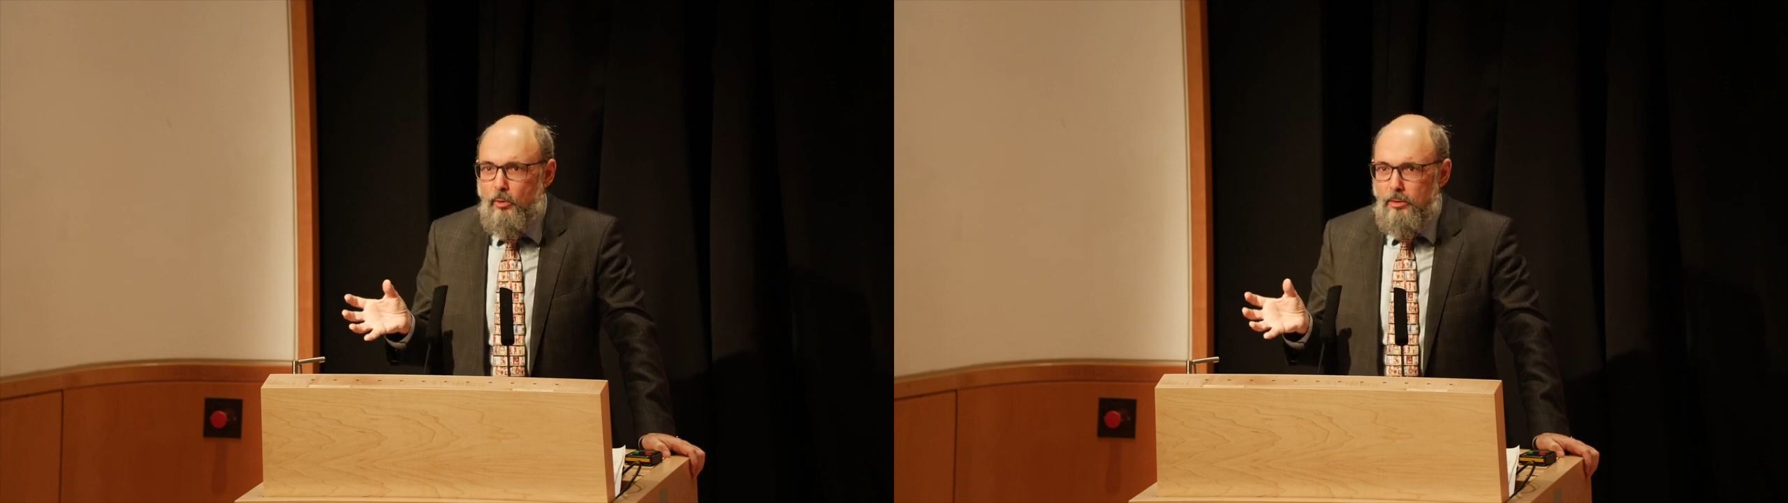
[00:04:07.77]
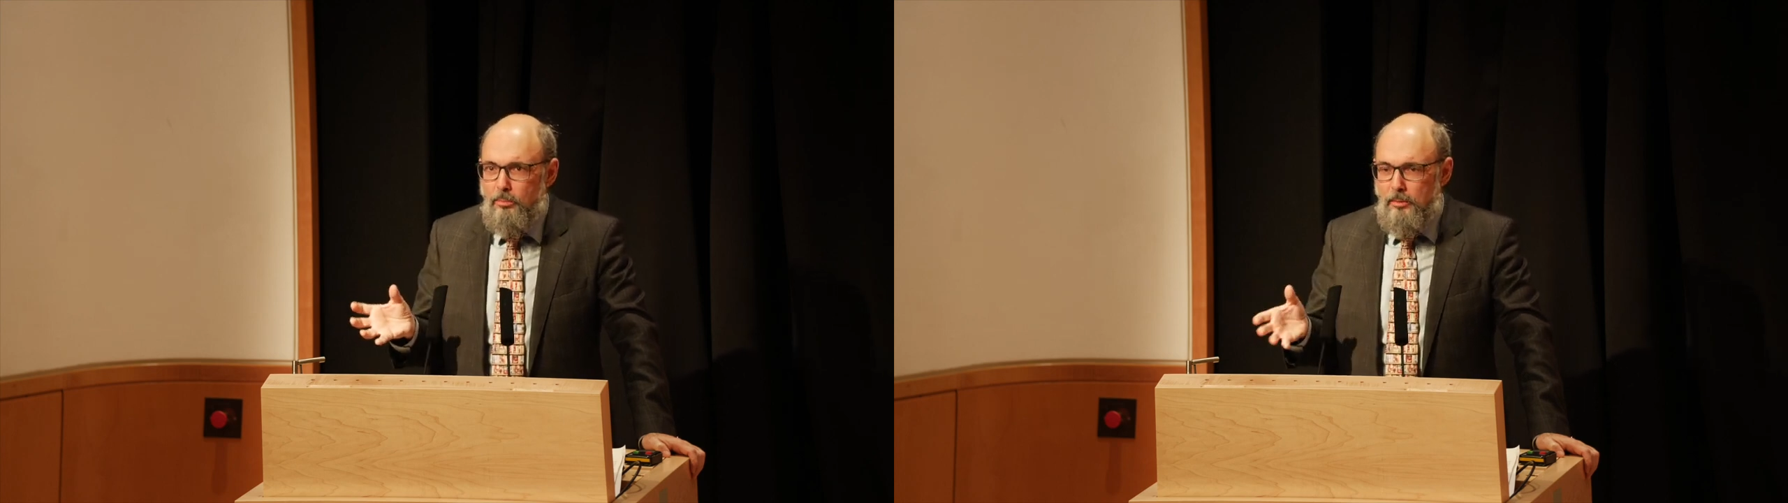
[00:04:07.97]

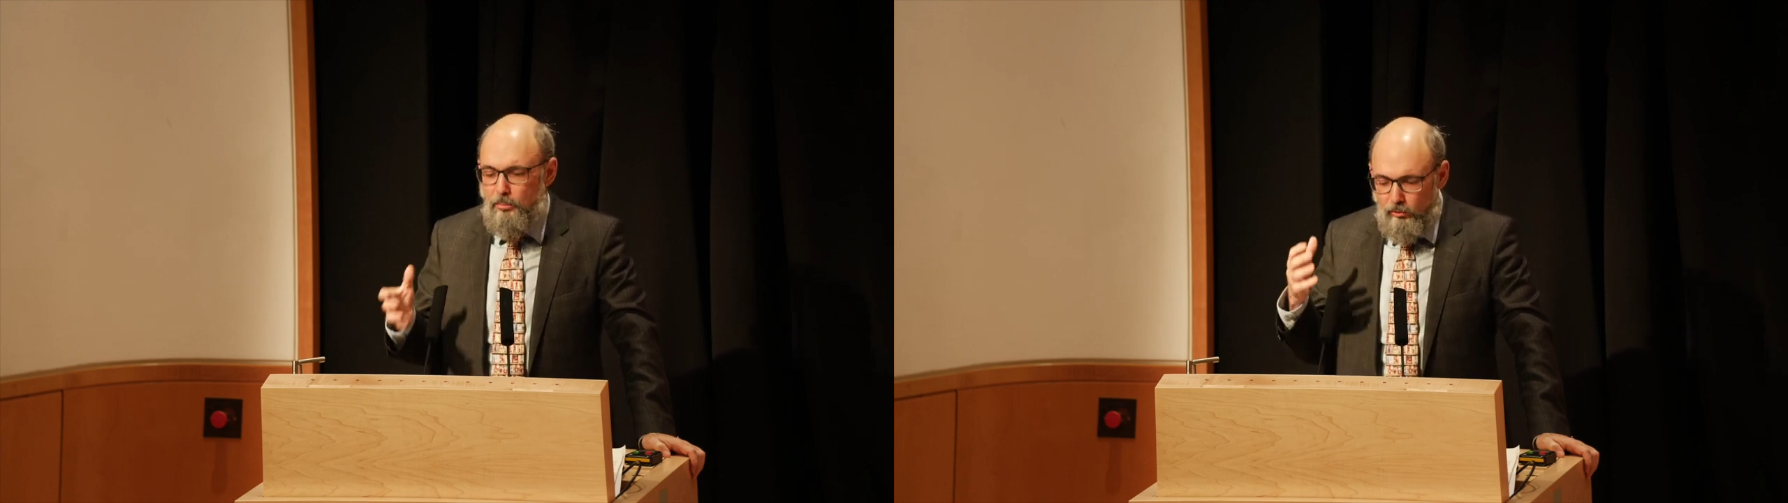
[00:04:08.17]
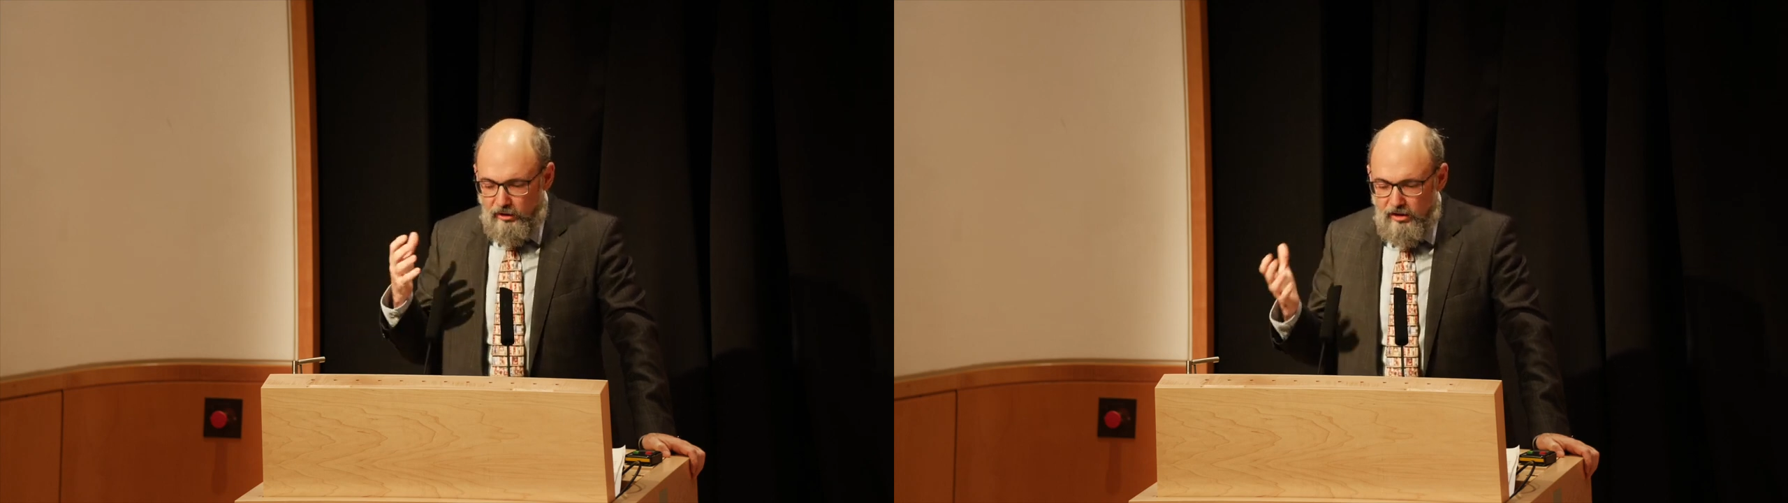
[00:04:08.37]
the way
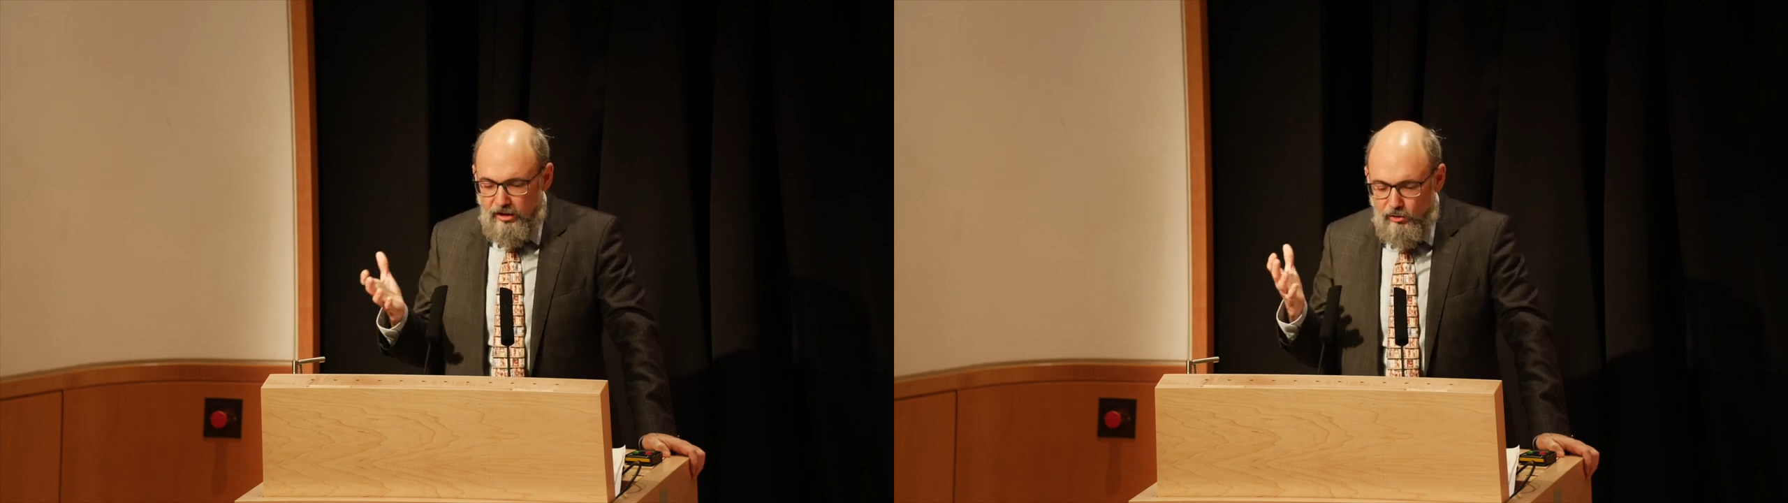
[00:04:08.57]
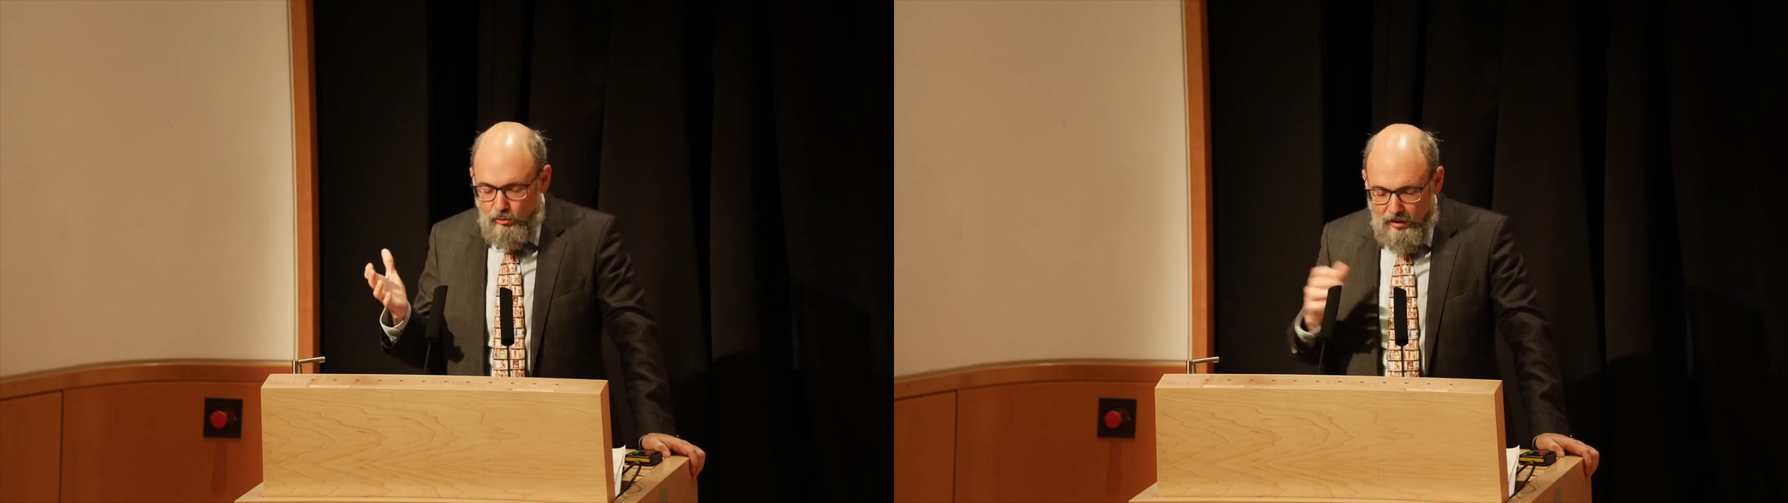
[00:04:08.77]
people
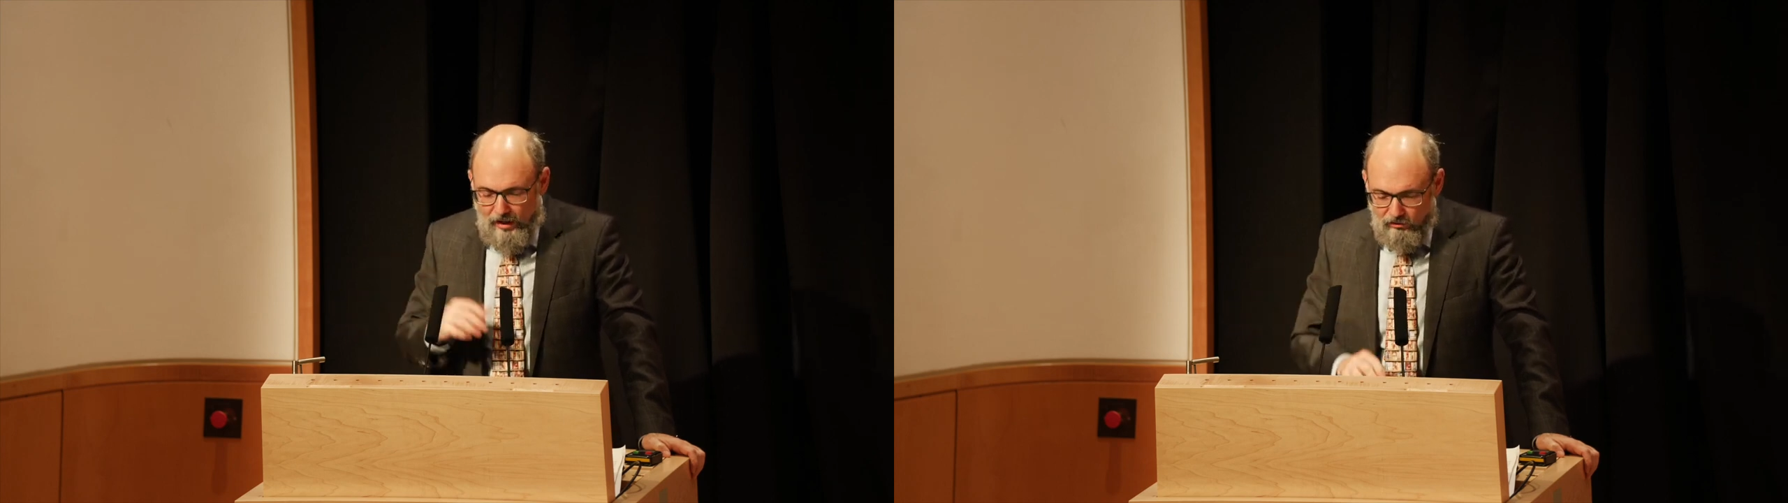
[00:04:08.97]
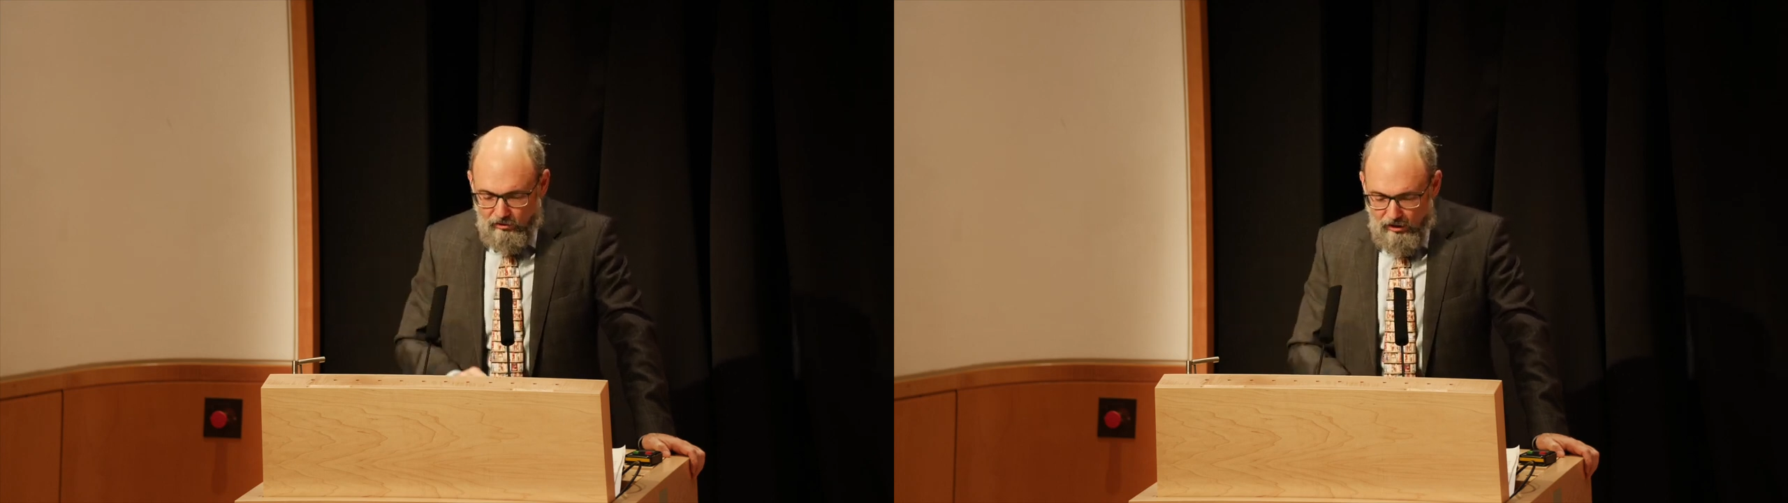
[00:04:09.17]
can
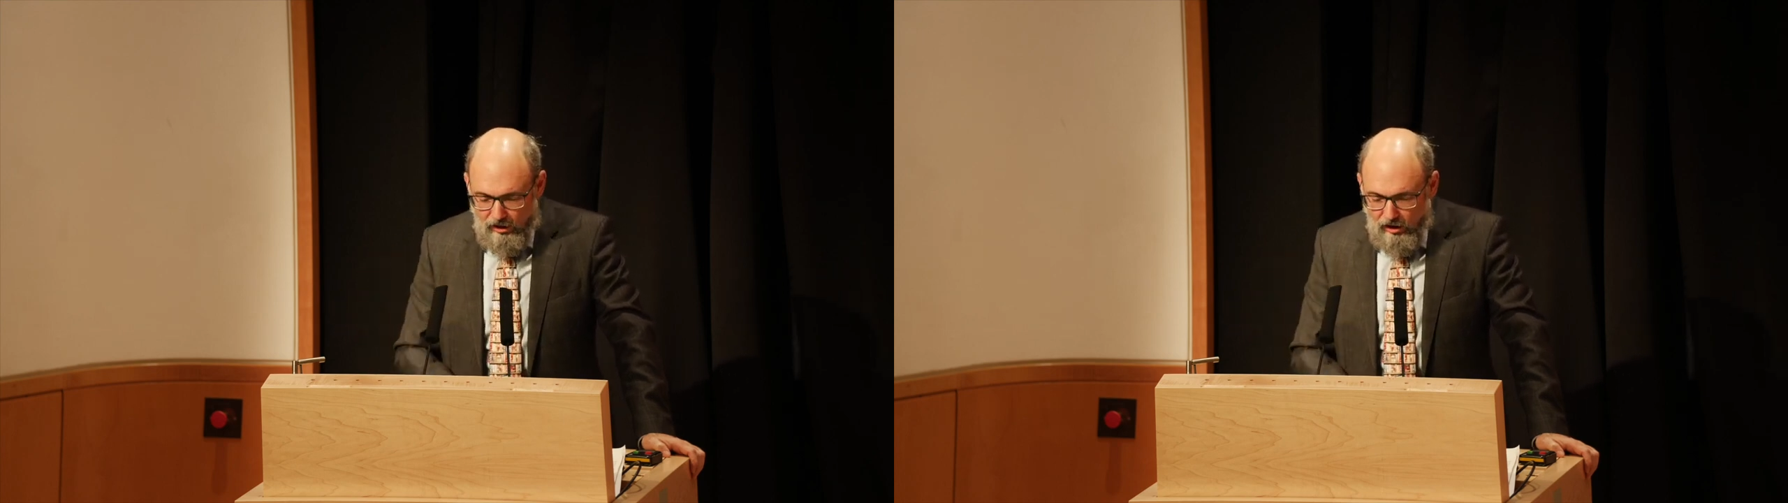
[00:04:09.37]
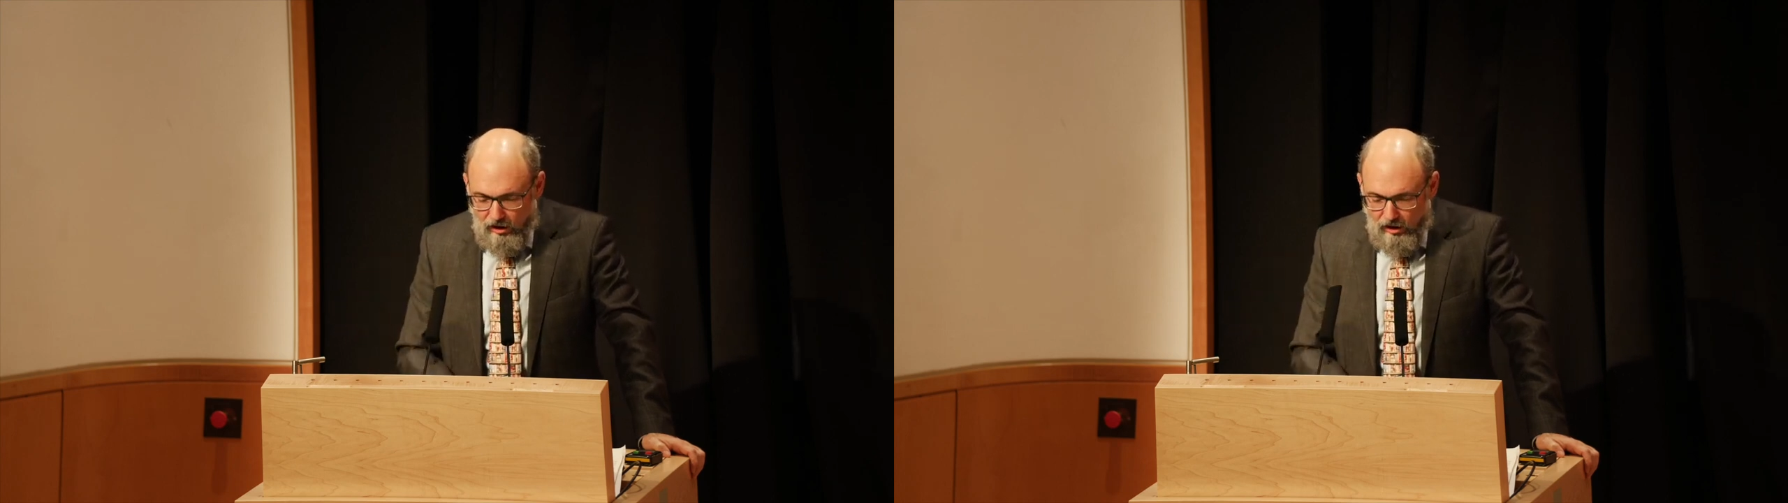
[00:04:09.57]
interact